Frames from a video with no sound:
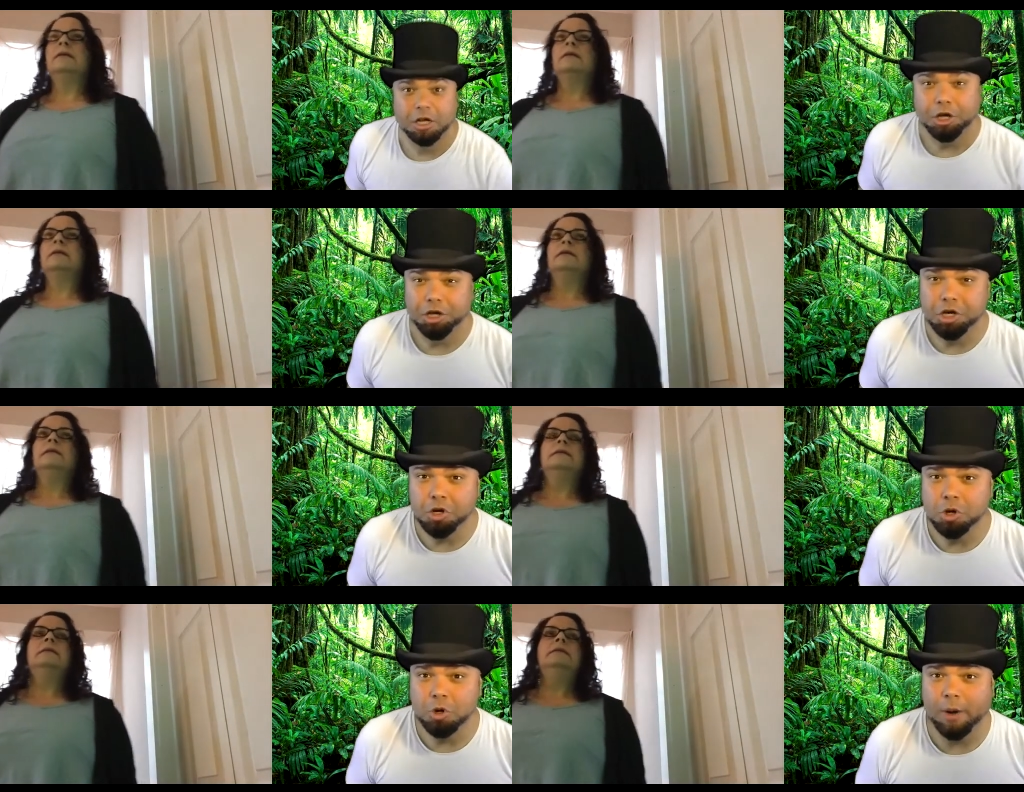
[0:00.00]

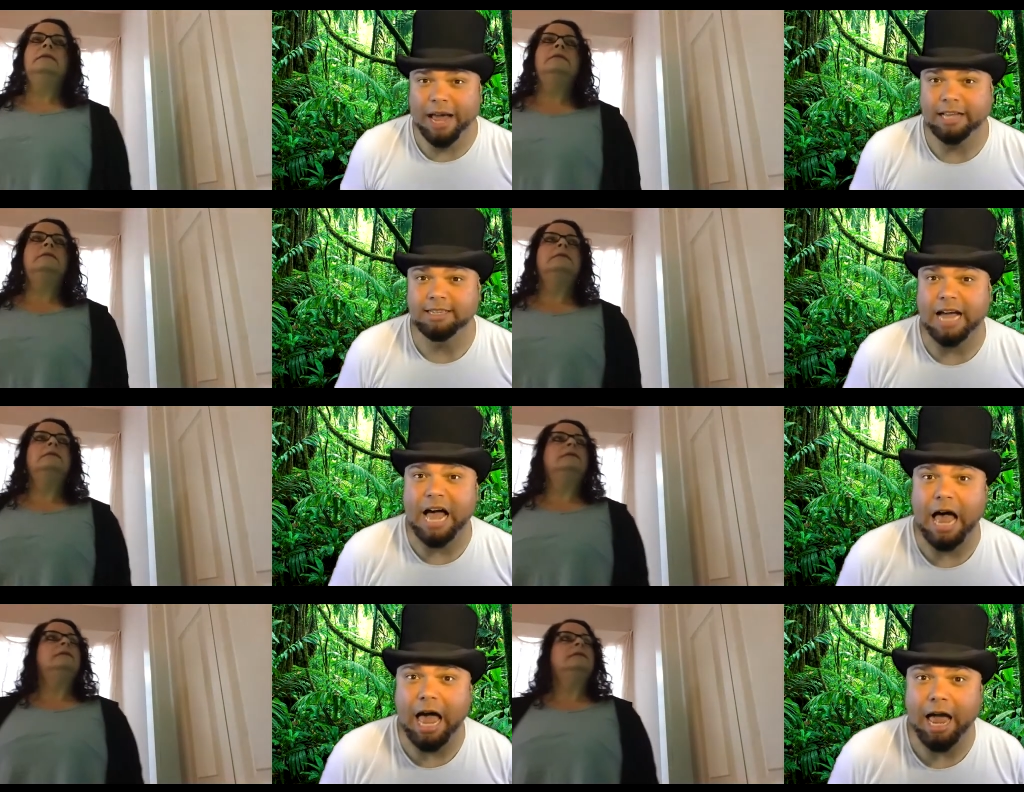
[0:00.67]
Speaker 1: You and
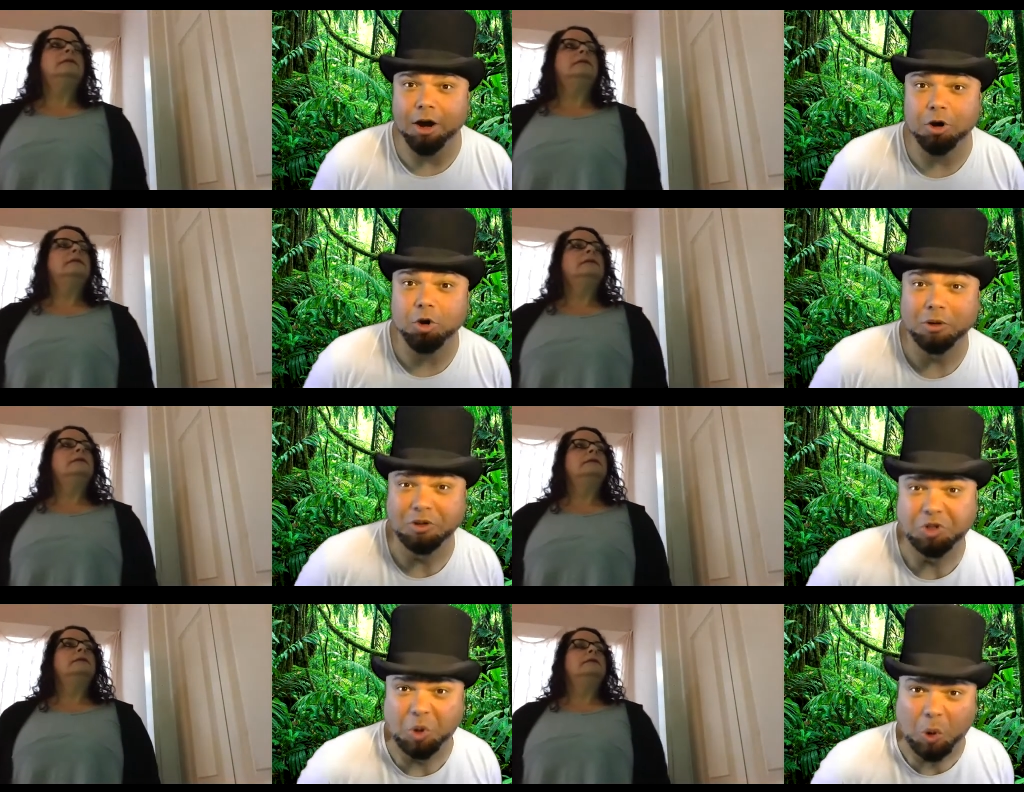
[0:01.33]
I are
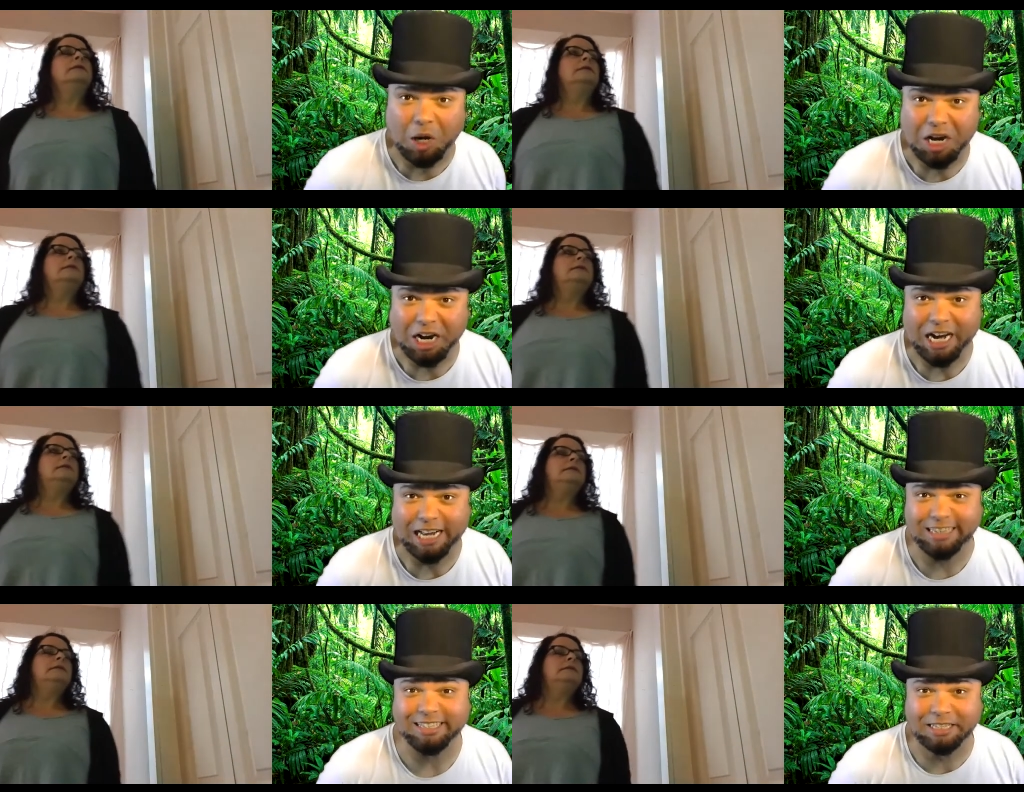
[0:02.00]
going to
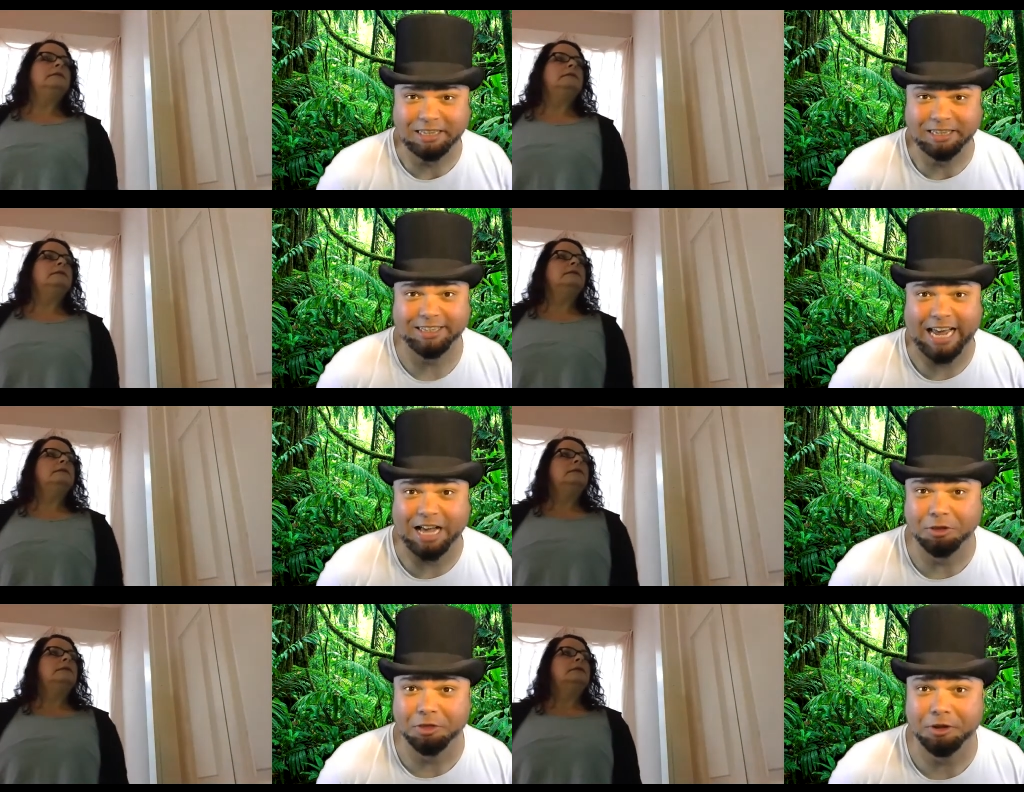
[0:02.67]
cut
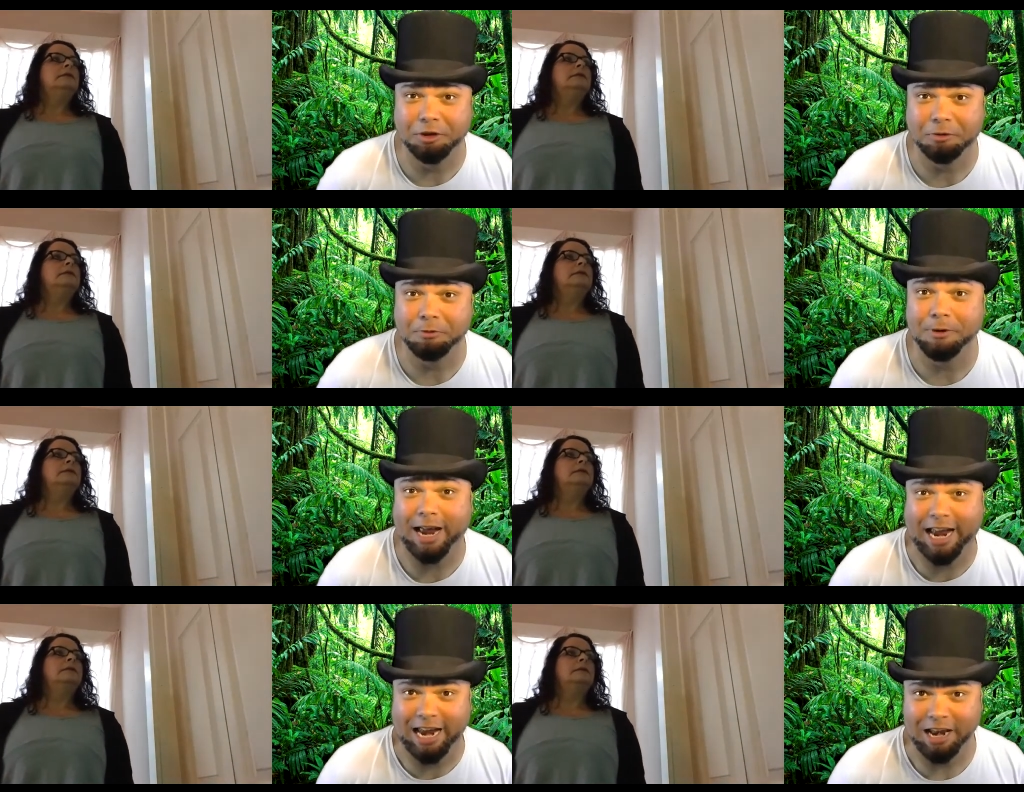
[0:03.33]
down the
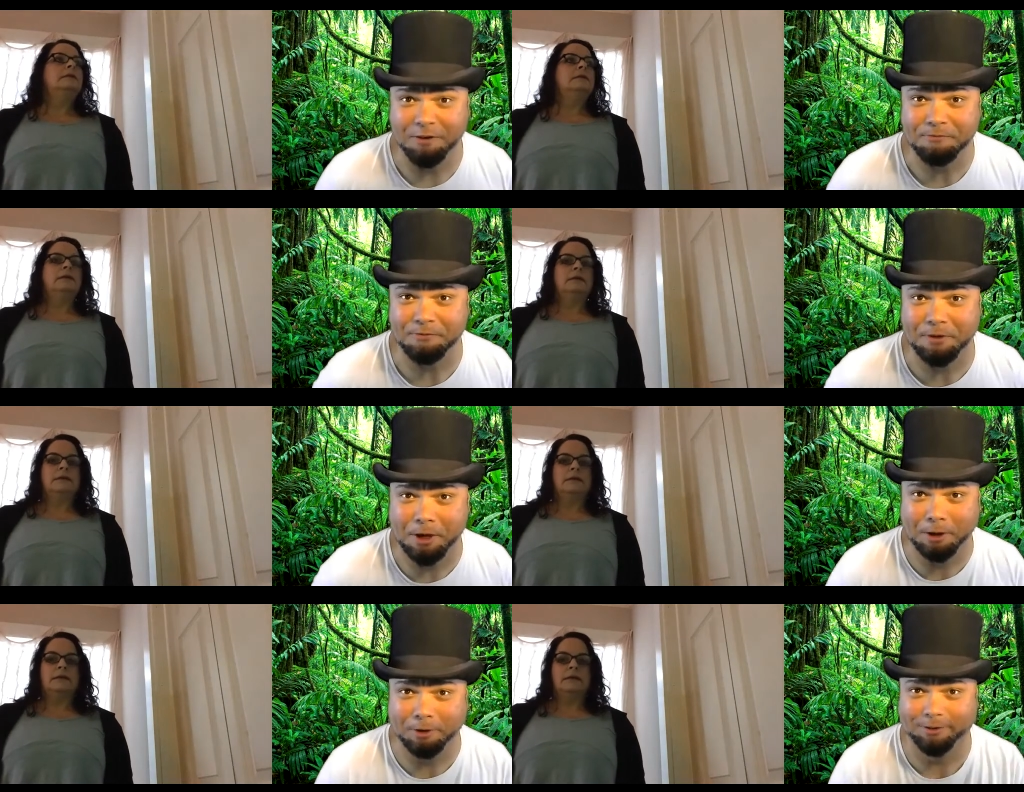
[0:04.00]

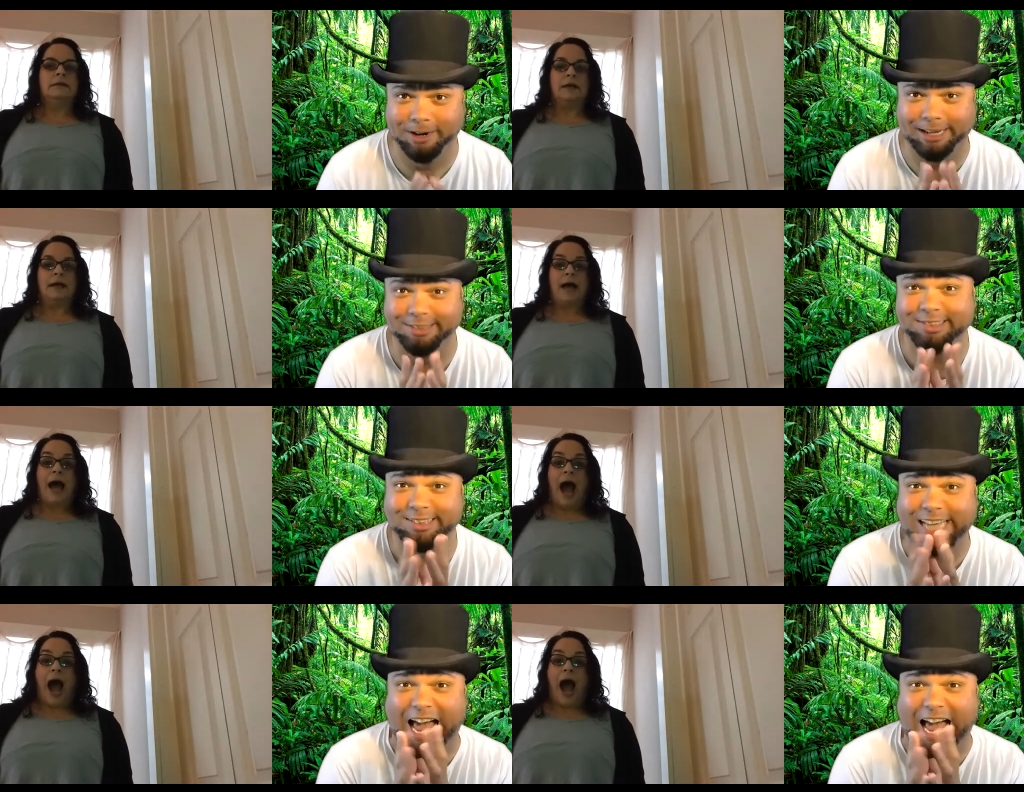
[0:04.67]
rainforest.